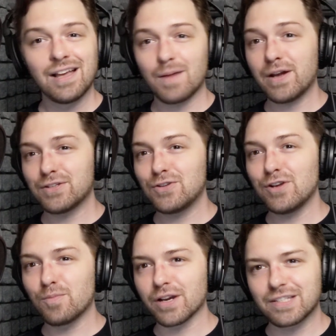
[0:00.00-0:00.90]
About a
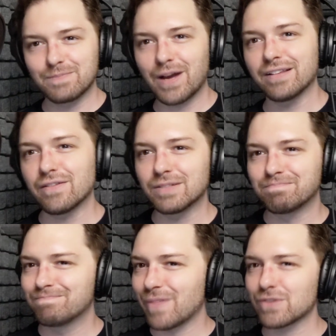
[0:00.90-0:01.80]
StudioBricks. I love it.
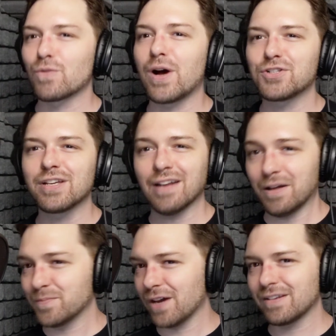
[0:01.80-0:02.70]
Thanks for watching, and
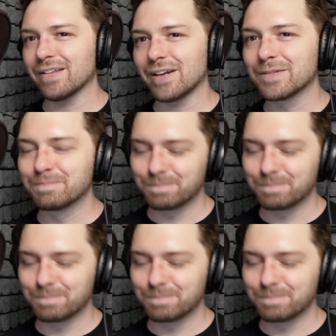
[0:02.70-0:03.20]
I'll talk to you later.